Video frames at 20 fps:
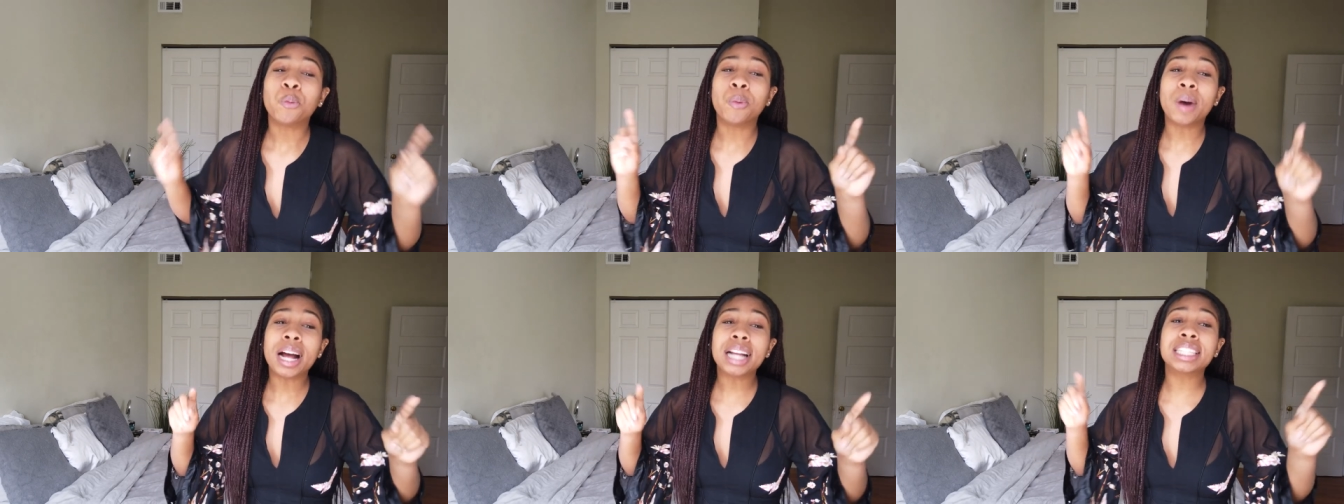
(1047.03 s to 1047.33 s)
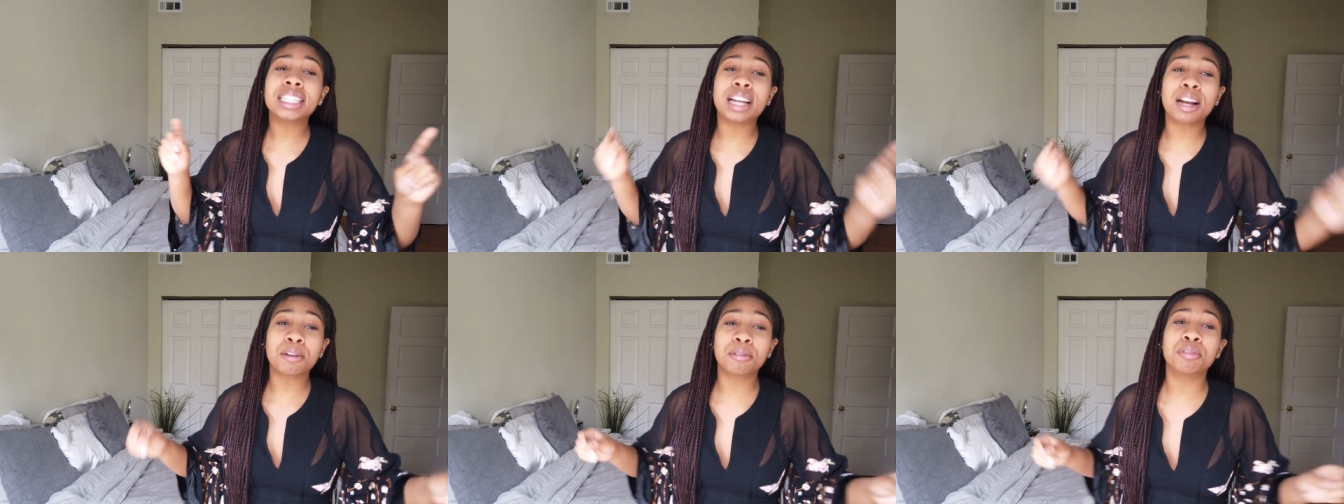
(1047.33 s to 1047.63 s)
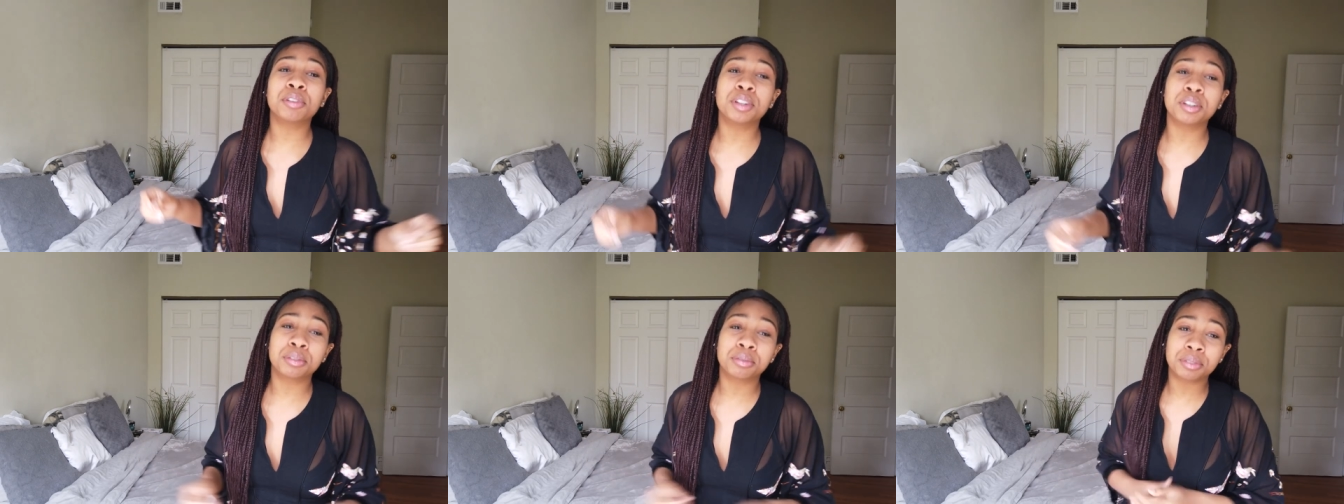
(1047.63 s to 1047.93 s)
watch
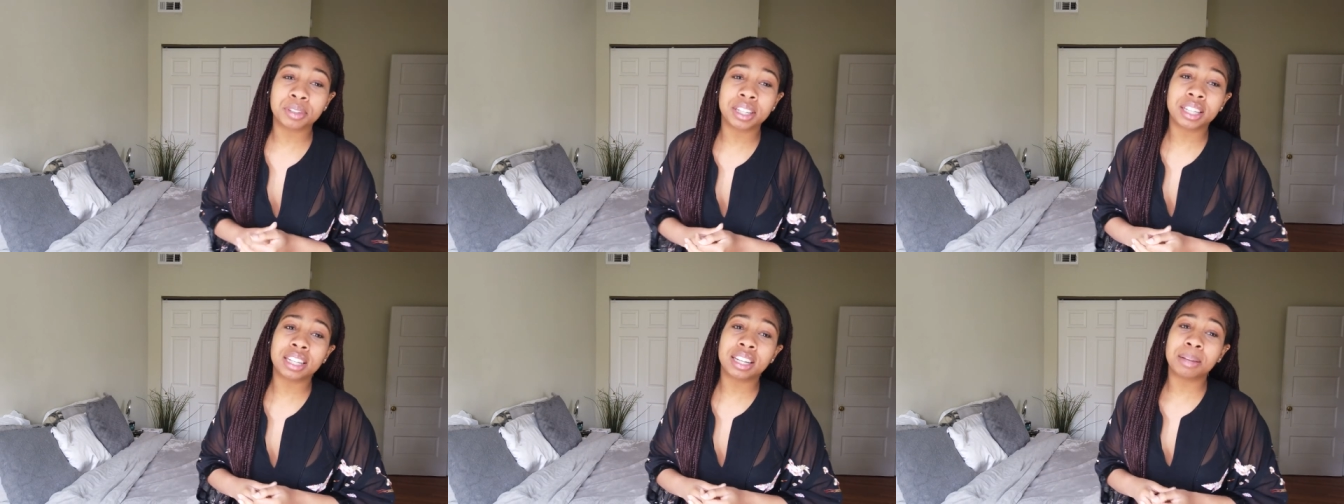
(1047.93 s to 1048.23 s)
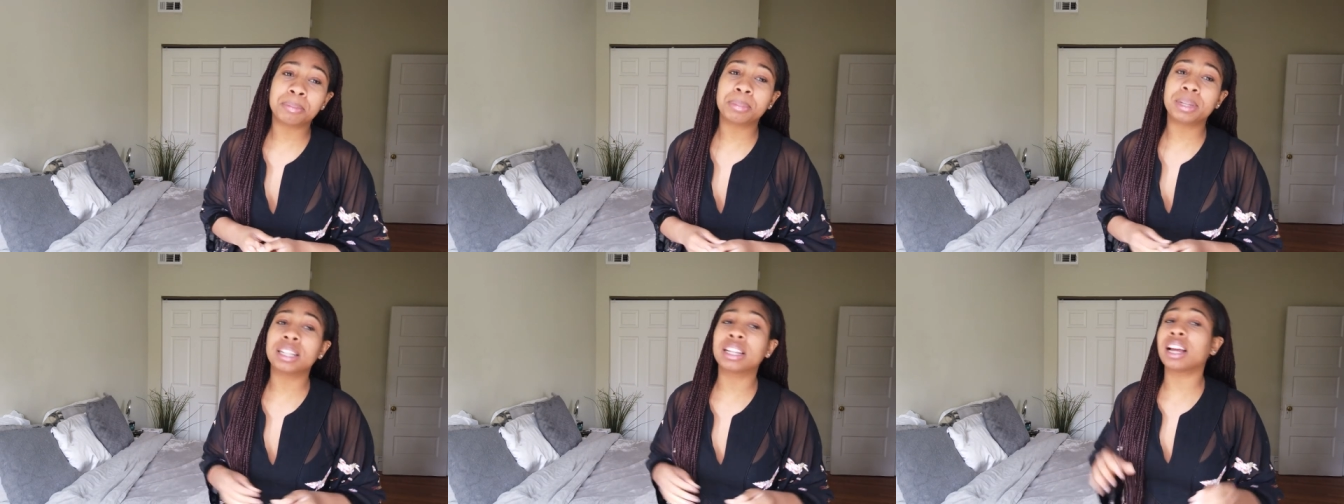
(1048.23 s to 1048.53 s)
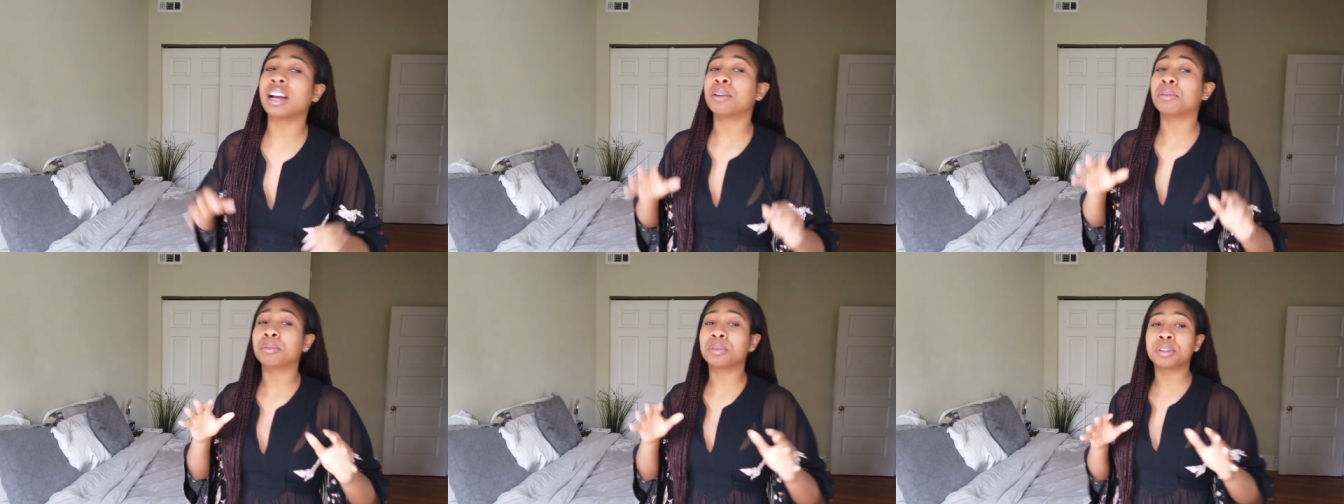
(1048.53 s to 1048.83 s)
out for a friend that be
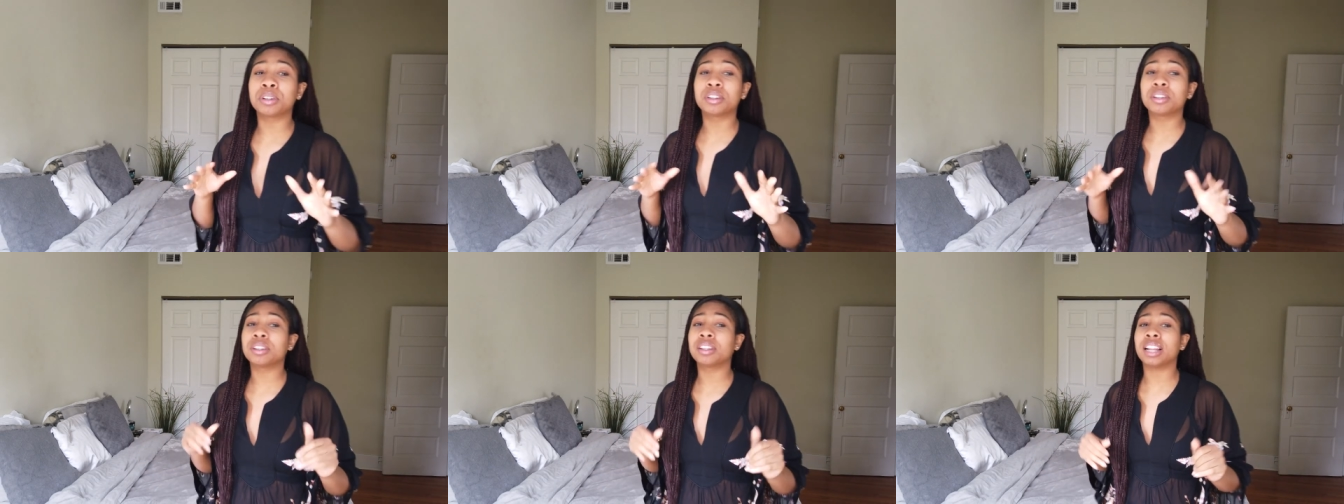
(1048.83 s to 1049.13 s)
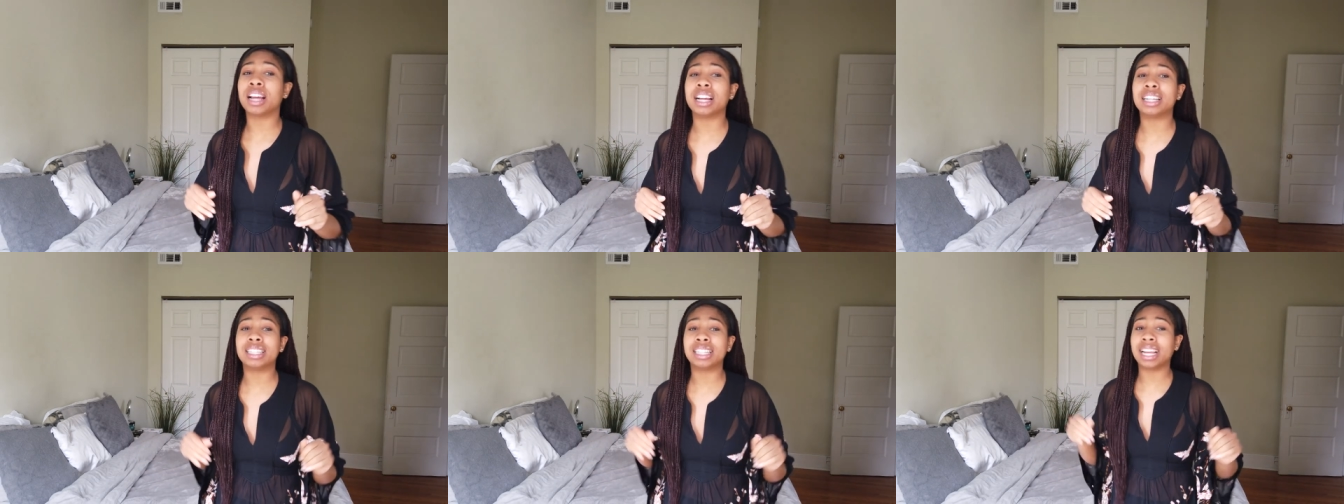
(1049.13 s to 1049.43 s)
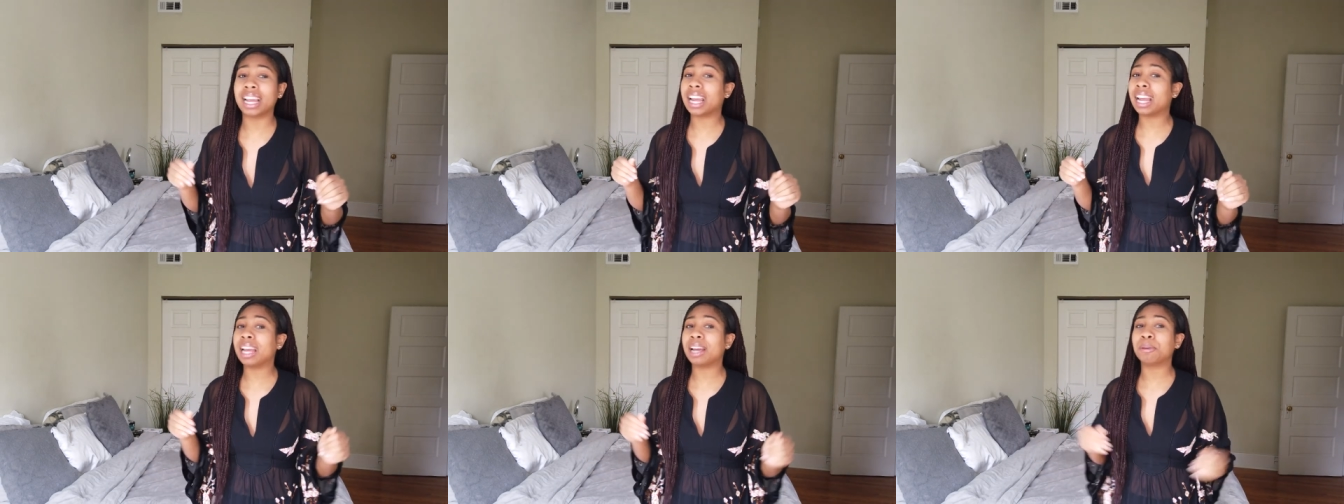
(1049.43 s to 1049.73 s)
like real, like
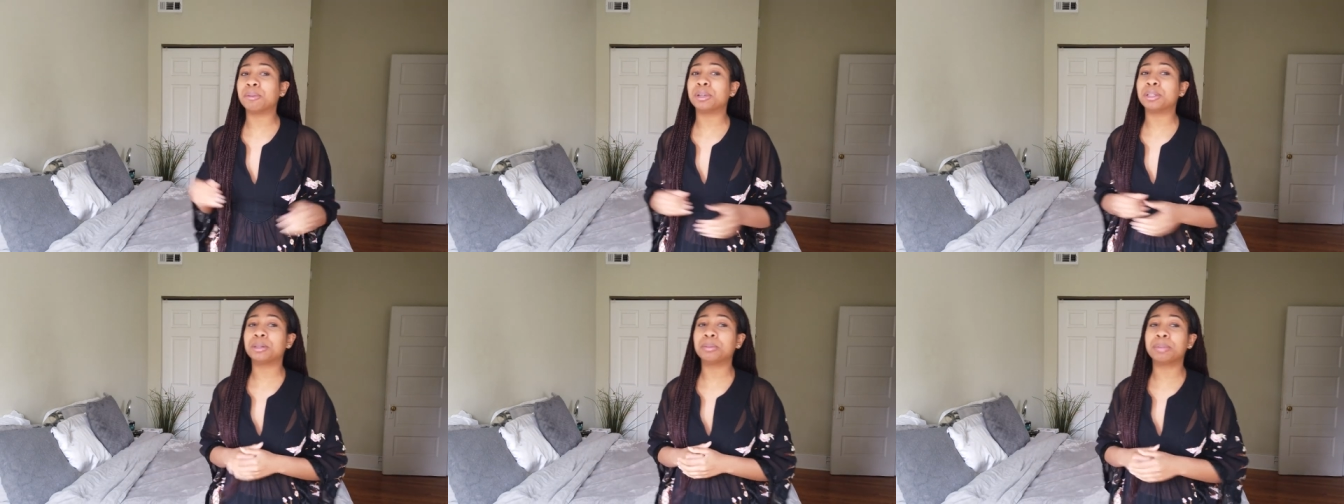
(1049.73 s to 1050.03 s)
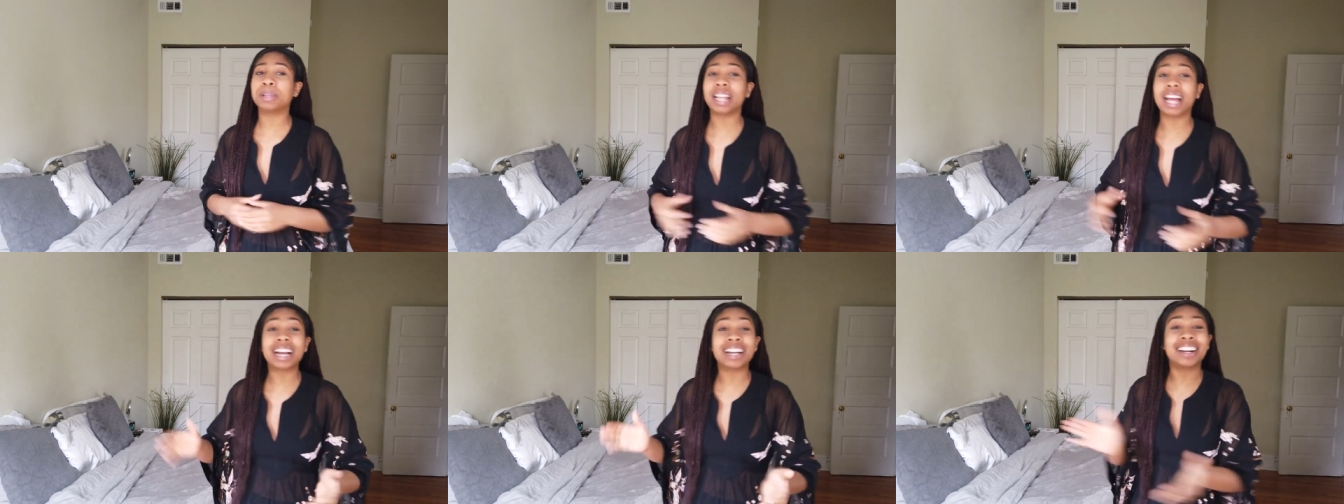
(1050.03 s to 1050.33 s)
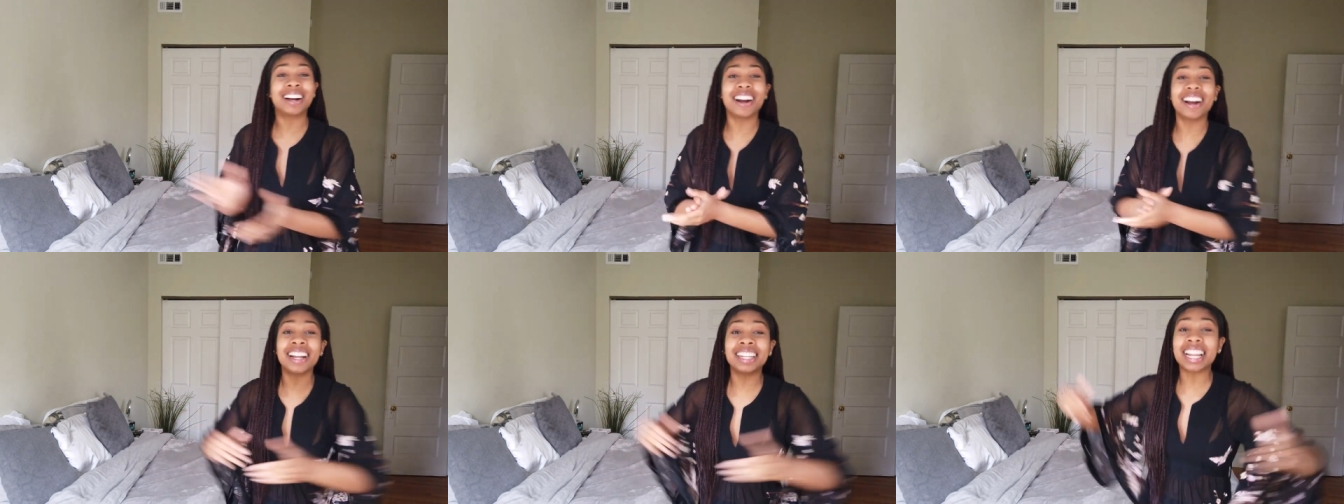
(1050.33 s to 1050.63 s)
dead when you be
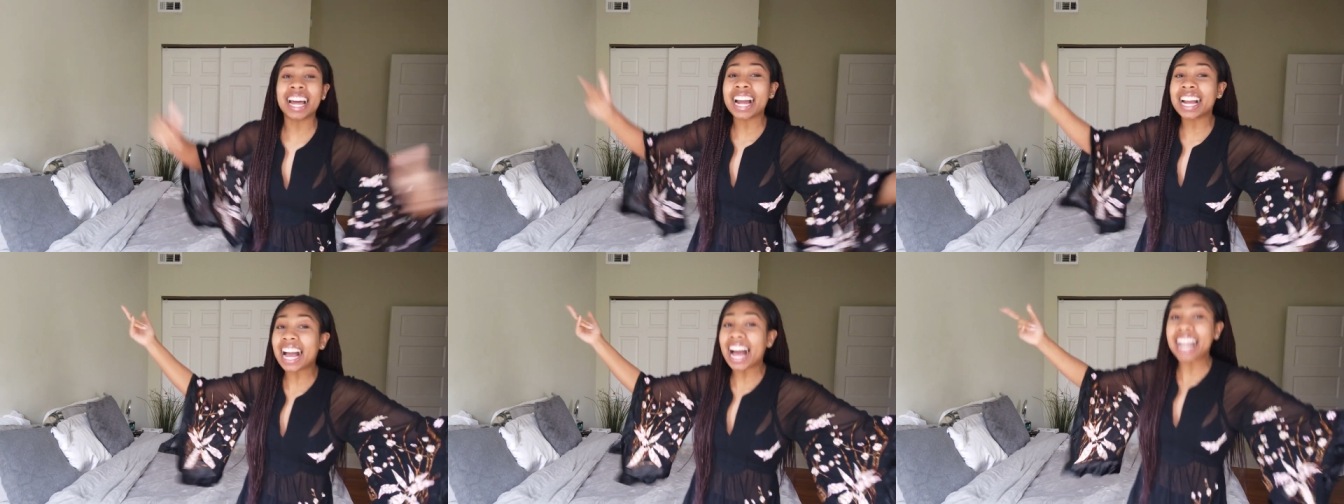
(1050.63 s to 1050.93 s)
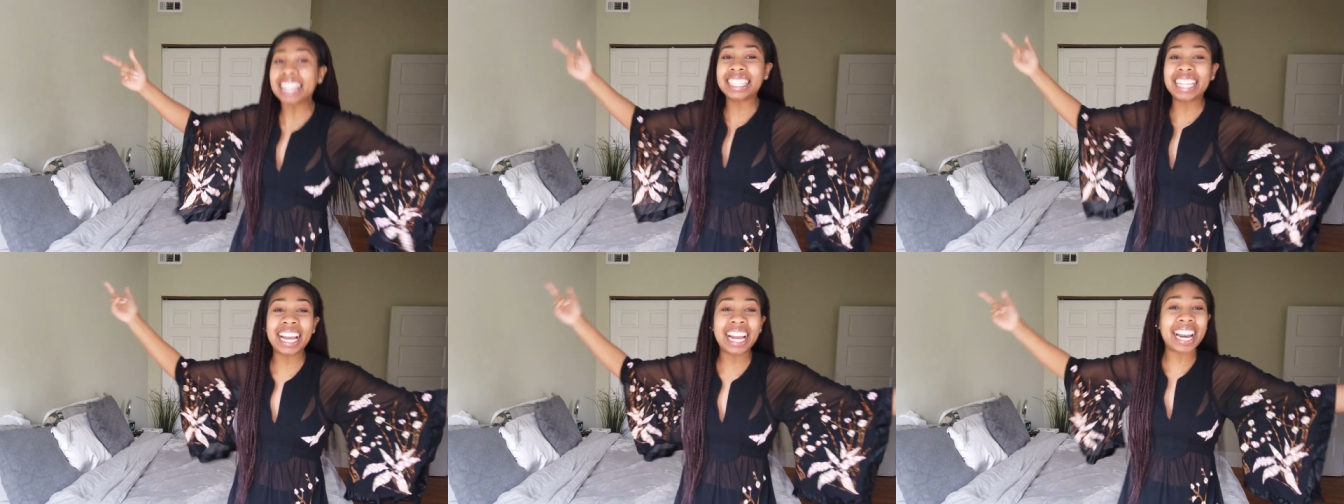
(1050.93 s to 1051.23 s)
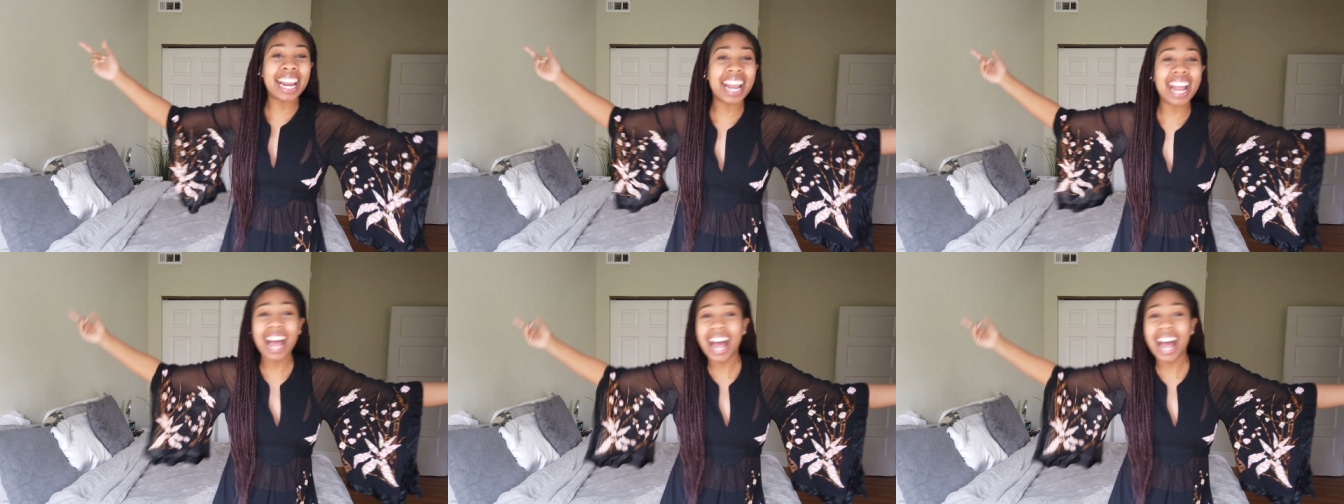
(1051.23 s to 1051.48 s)
like, girl, like I did